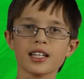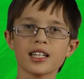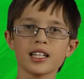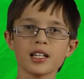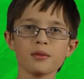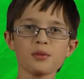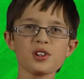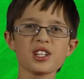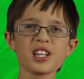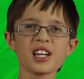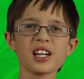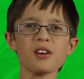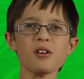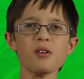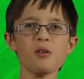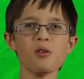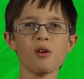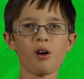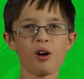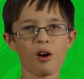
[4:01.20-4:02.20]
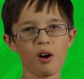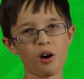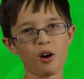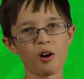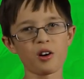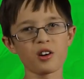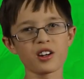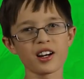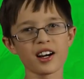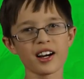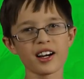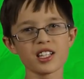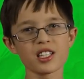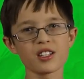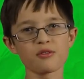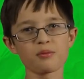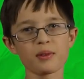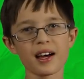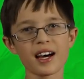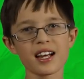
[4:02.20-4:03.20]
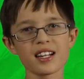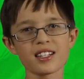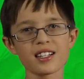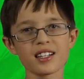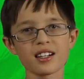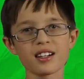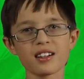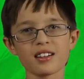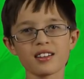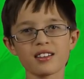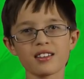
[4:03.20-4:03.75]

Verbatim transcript: Can you recycle all kinds of plastic?